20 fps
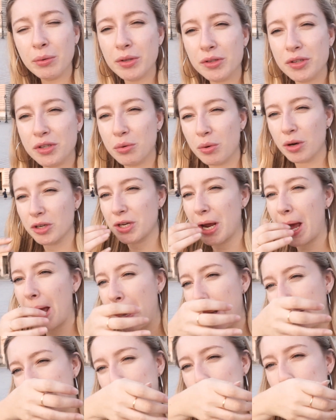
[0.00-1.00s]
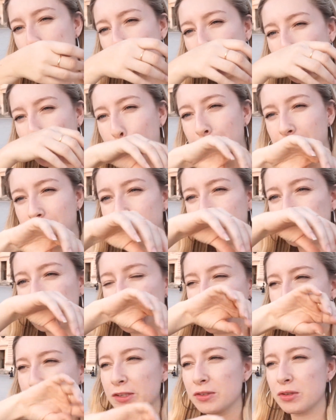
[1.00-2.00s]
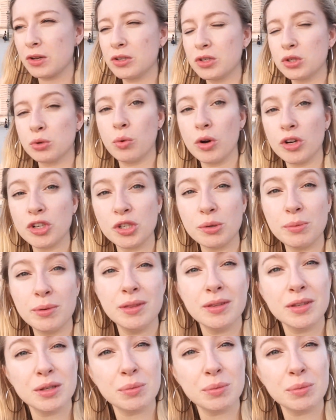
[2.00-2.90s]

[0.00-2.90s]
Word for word: wants to wash her hands, so she's going to wash them in the